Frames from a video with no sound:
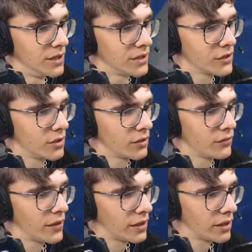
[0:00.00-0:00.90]
It's going
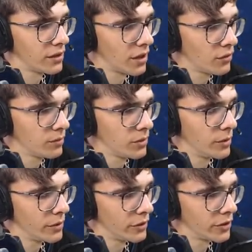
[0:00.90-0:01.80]
fine. I will be
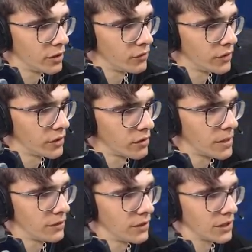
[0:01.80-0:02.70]
uploading a new video
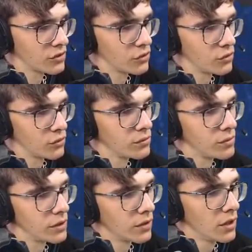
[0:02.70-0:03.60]
about that soon,
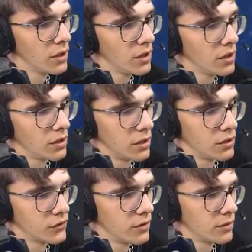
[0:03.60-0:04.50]
but
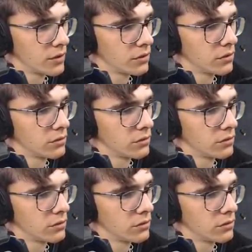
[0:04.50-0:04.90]
it's going...